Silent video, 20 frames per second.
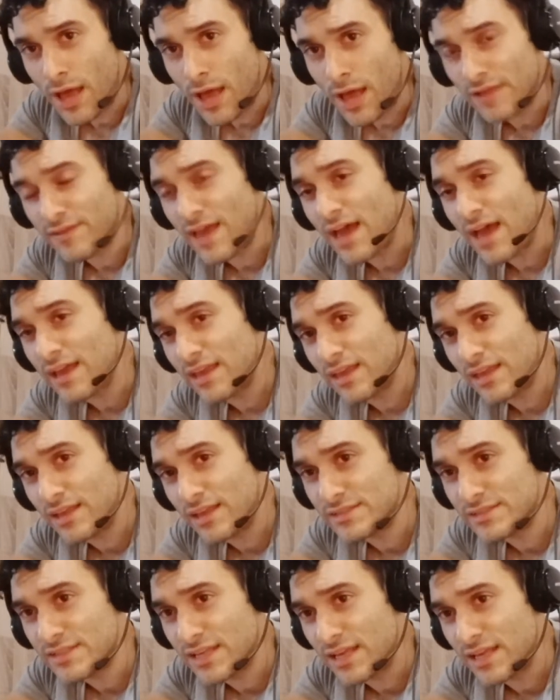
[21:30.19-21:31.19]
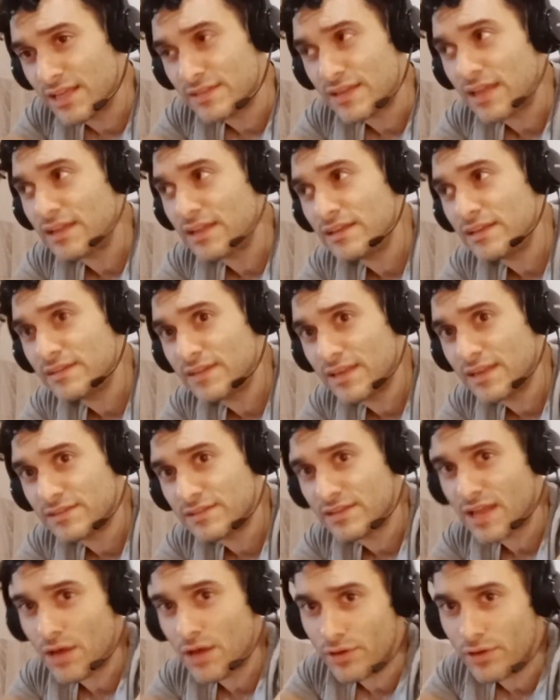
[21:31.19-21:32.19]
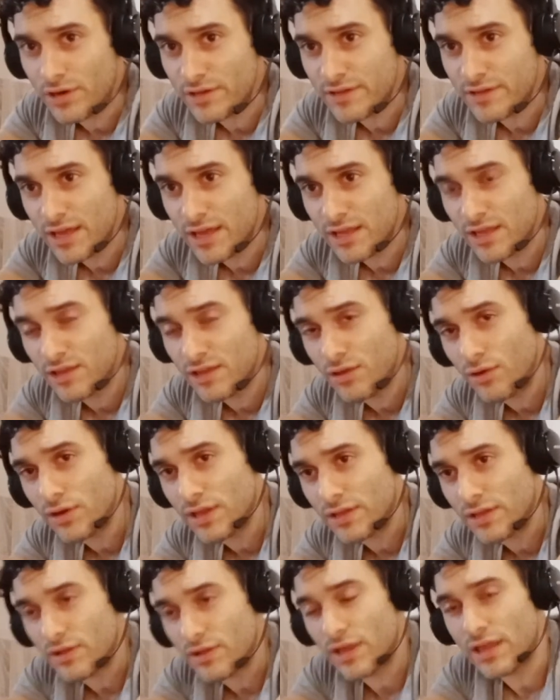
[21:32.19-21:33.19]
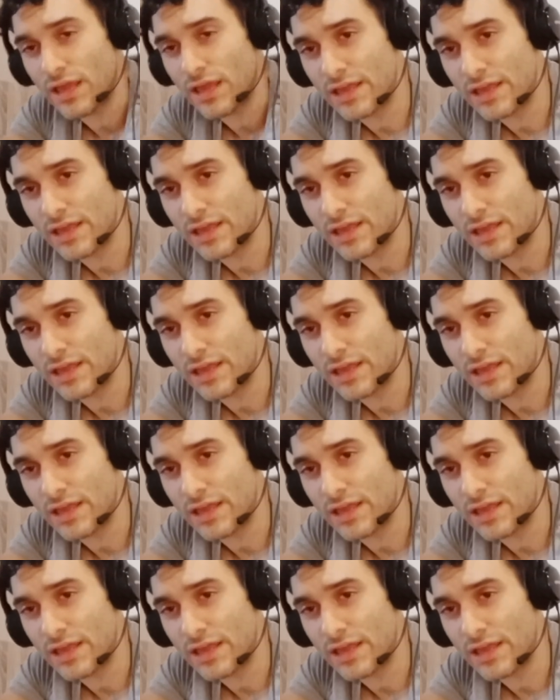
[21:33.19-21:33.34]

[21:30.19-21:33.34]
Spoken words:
attacking his kids, and his kids now are attacking your kids. Like,